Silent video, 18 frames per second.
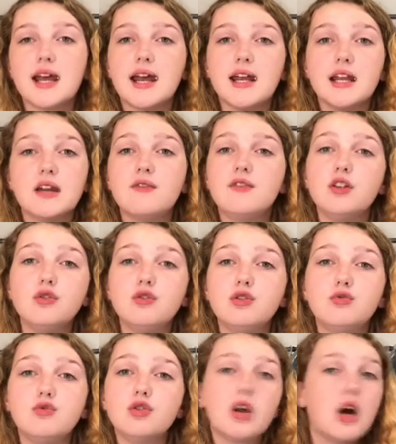And if you
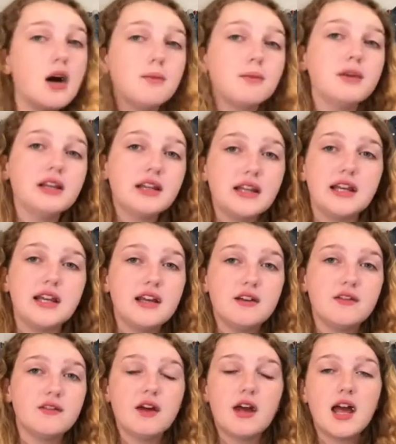do not
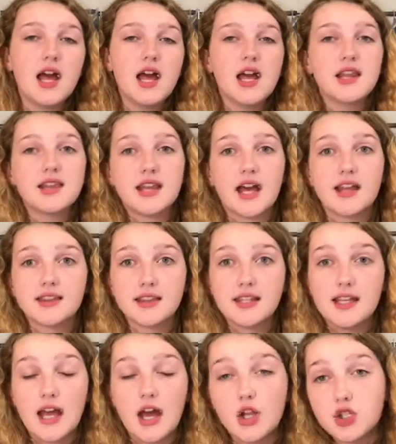believe that
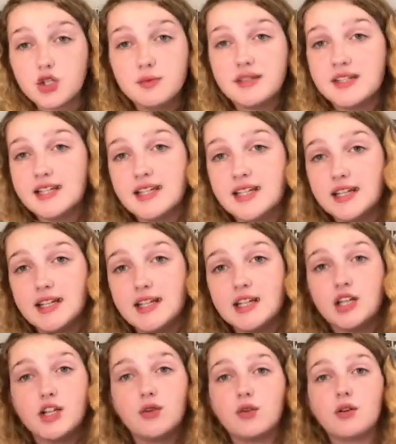the
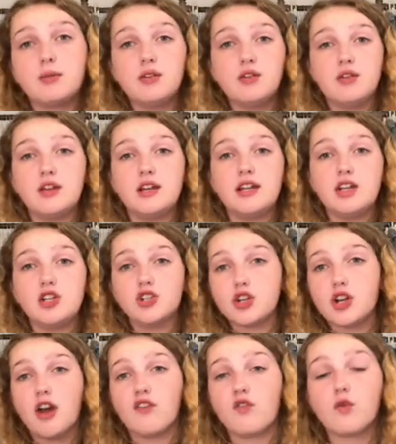LGBTQ community
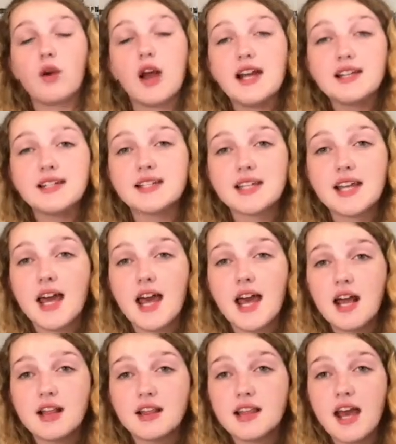should have rights,
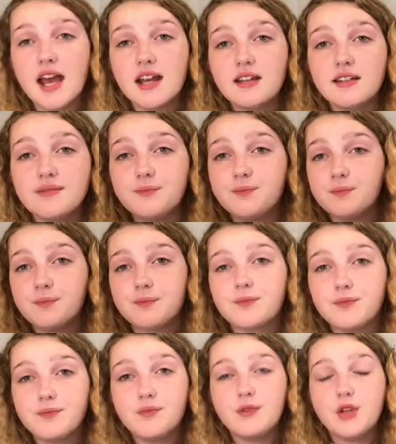then
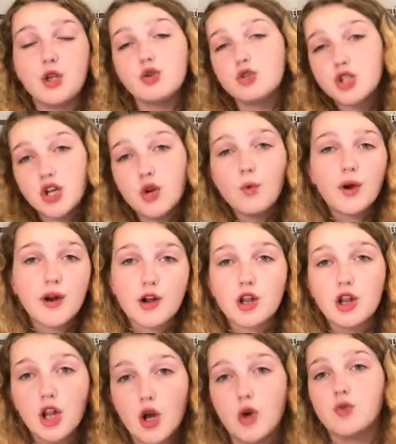you shouldn't wear
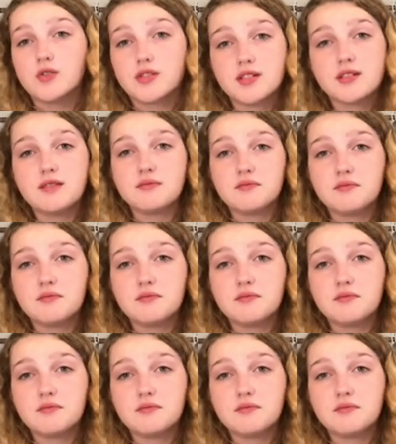clothes.